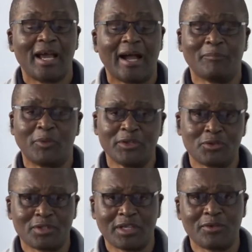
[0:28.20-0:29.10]
I'm going
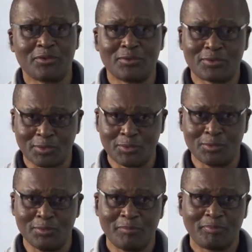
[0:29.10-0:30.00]
to take you
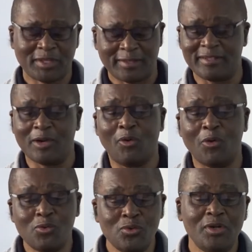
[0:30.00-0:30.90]
through the
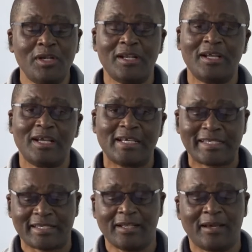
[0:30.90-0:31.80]
whole
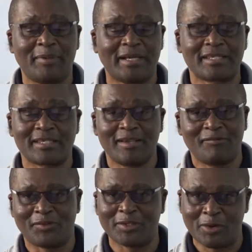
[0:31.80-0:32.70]
syllabus
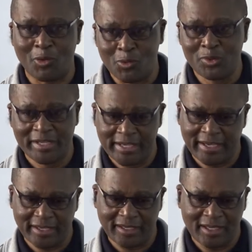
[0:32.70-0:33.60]
for the whole
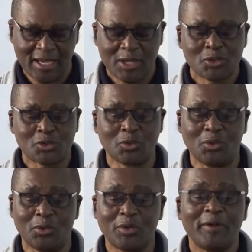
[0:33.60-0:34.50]
year.
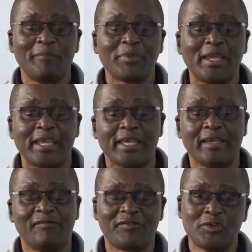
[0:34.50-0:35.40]
So
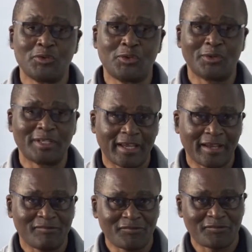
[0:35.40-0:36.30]
if you don't
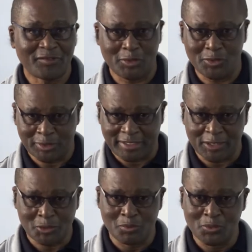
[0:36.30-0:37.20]
have your
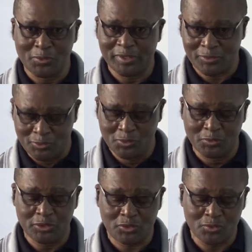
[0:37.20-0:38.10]
textbook with you,
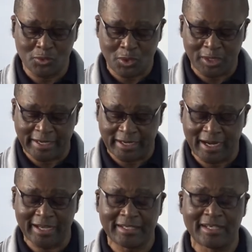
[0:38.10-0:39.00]
which you call a
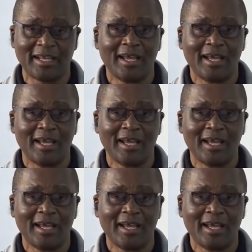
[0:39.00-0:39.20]
guide,